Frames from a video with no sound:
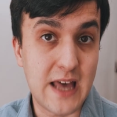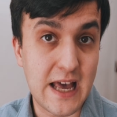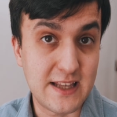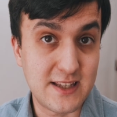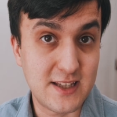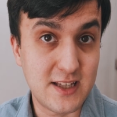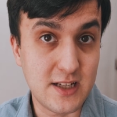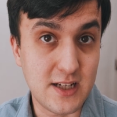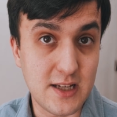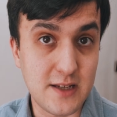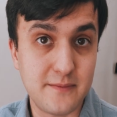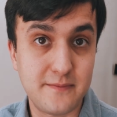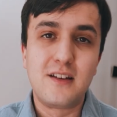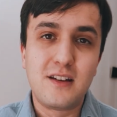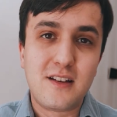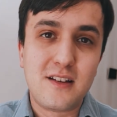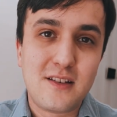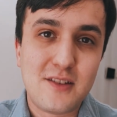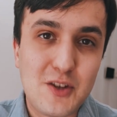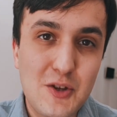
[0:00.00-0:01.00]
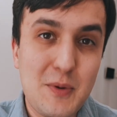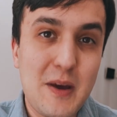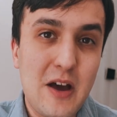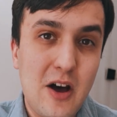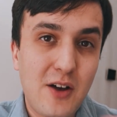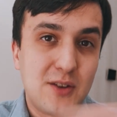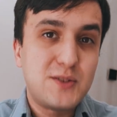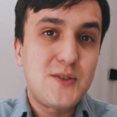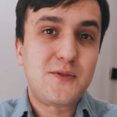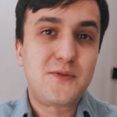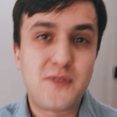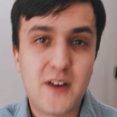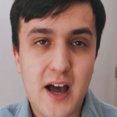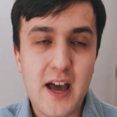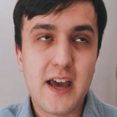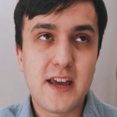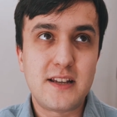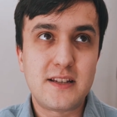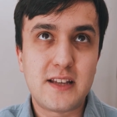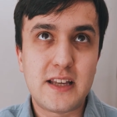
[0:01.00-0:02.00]
that city. You may also
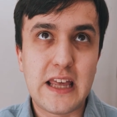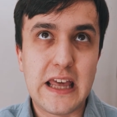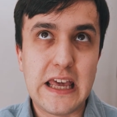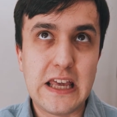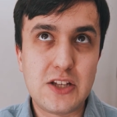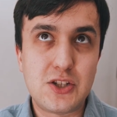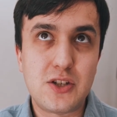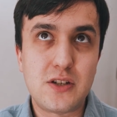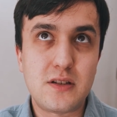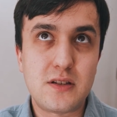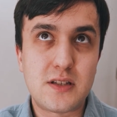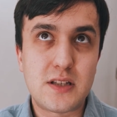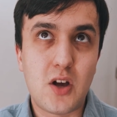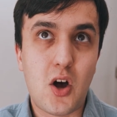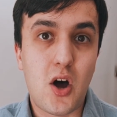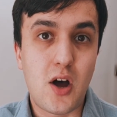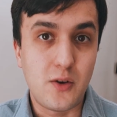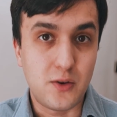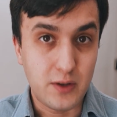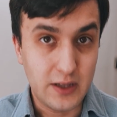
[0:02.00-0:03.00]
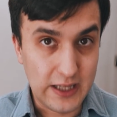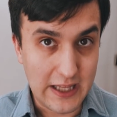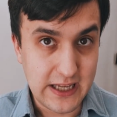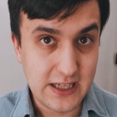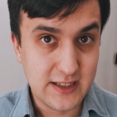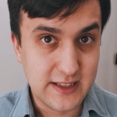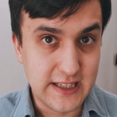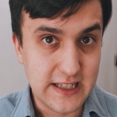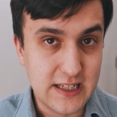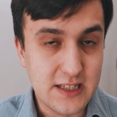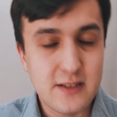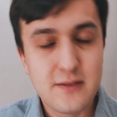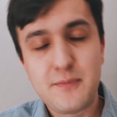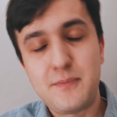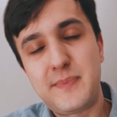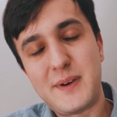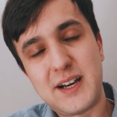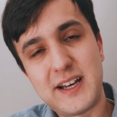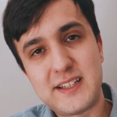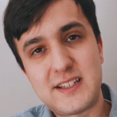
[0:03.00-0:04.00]
find agents on LinkedIn,
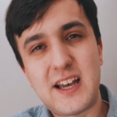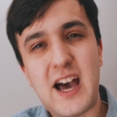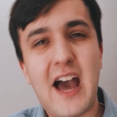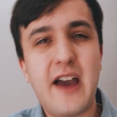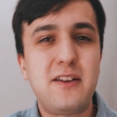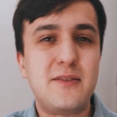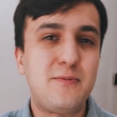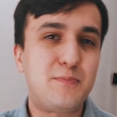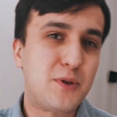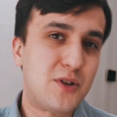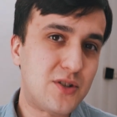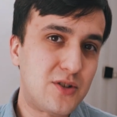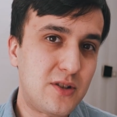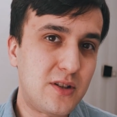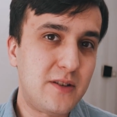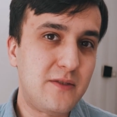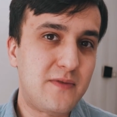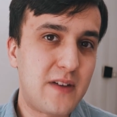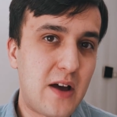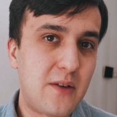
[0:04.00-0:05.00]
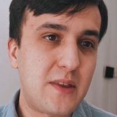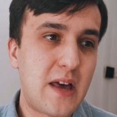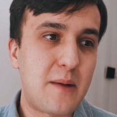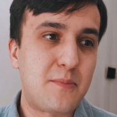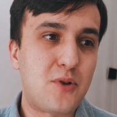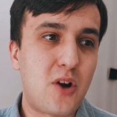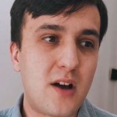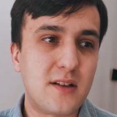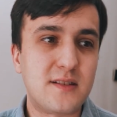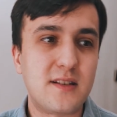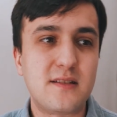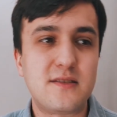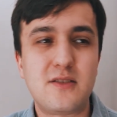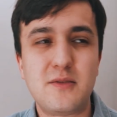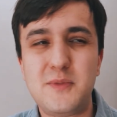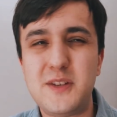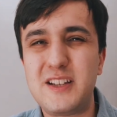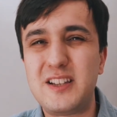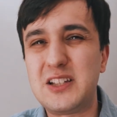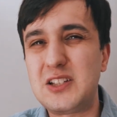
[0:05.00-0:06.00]
but I personally found that process to
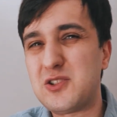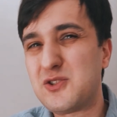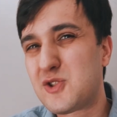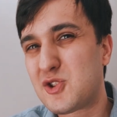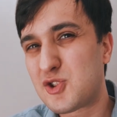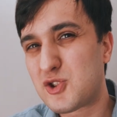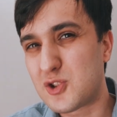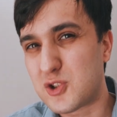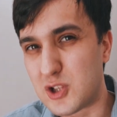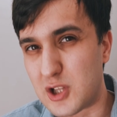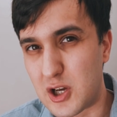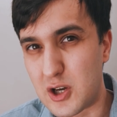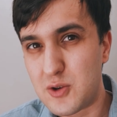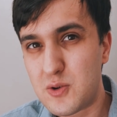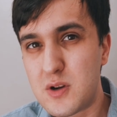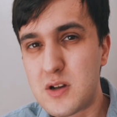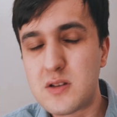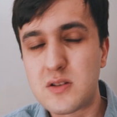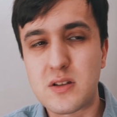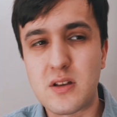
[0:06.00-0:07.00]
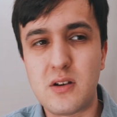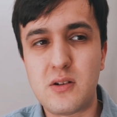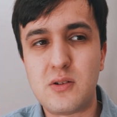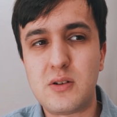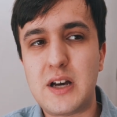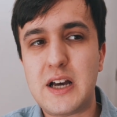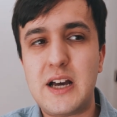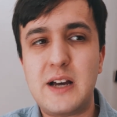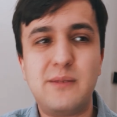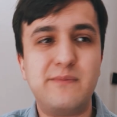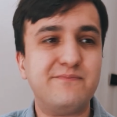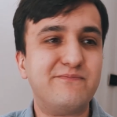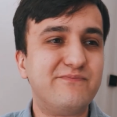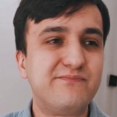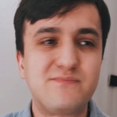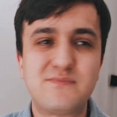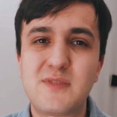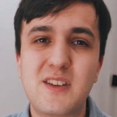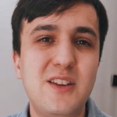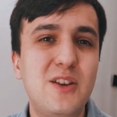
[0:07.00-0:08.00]
be a little slow. So
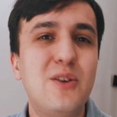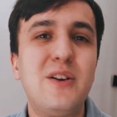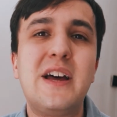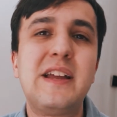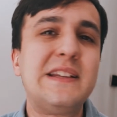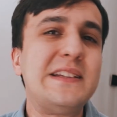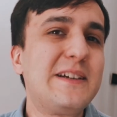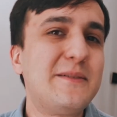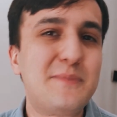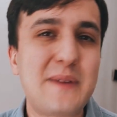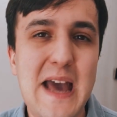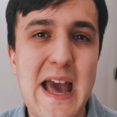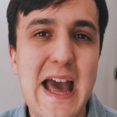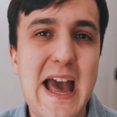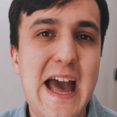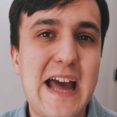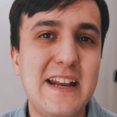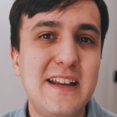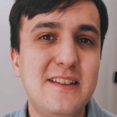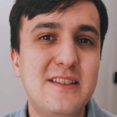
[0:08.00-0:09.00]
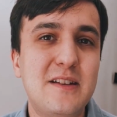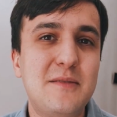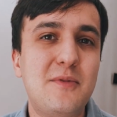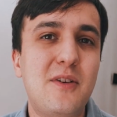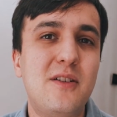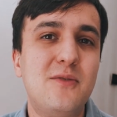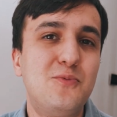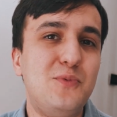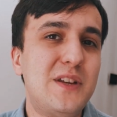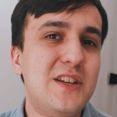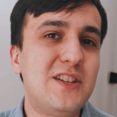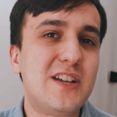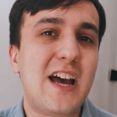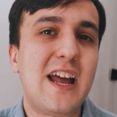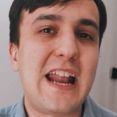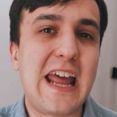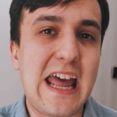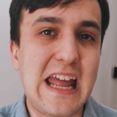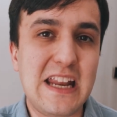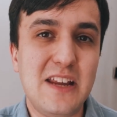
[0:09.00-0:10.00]
you'll end up adding them on WeChat
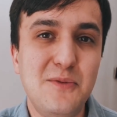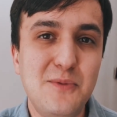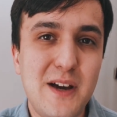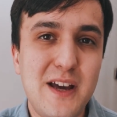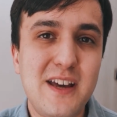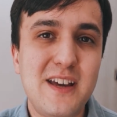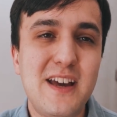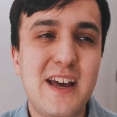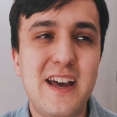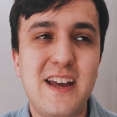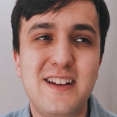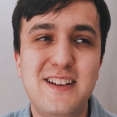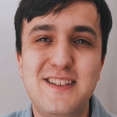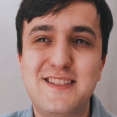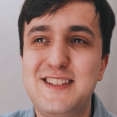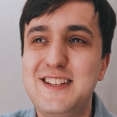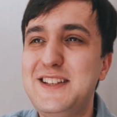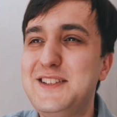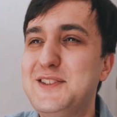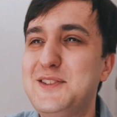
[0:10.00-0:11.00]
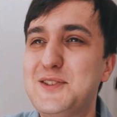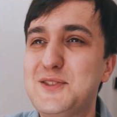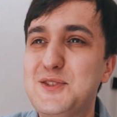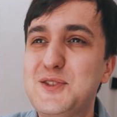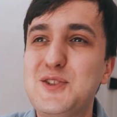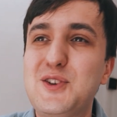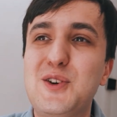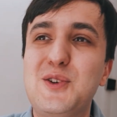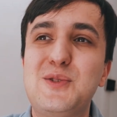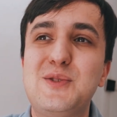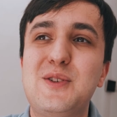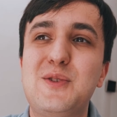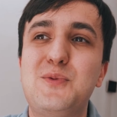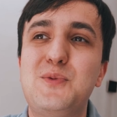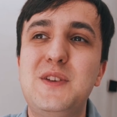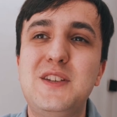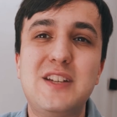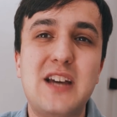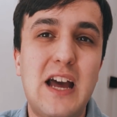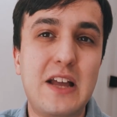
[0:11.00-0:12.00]
anyway, and it's easier to go to a
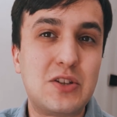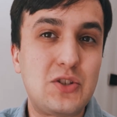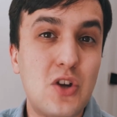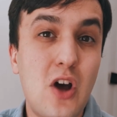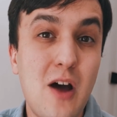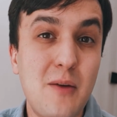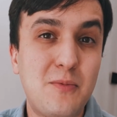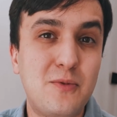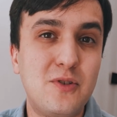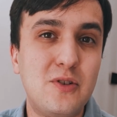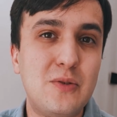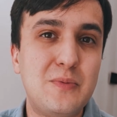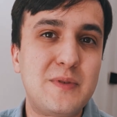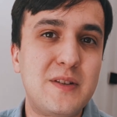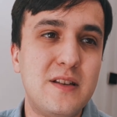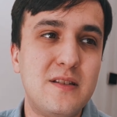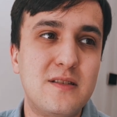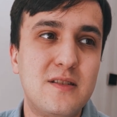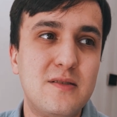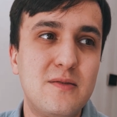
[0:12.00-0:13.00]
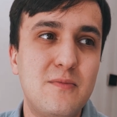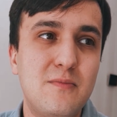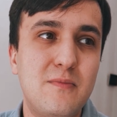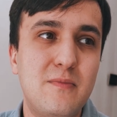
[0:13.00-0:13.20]
WeChat job group since